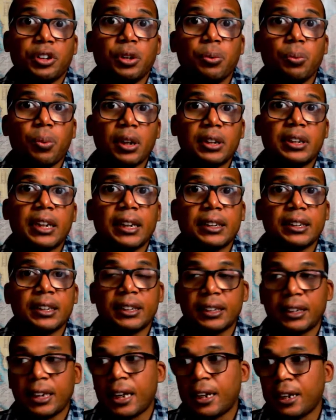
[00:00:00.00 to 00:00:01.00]
You want that to
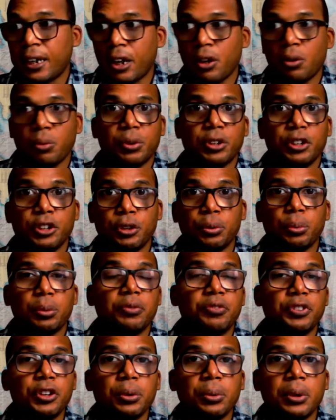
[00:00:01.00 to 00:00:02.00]
stand out when you're
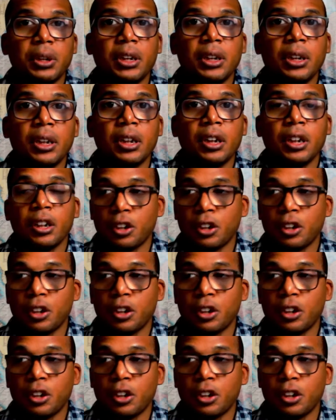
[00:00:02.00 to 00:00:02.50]
reviewing.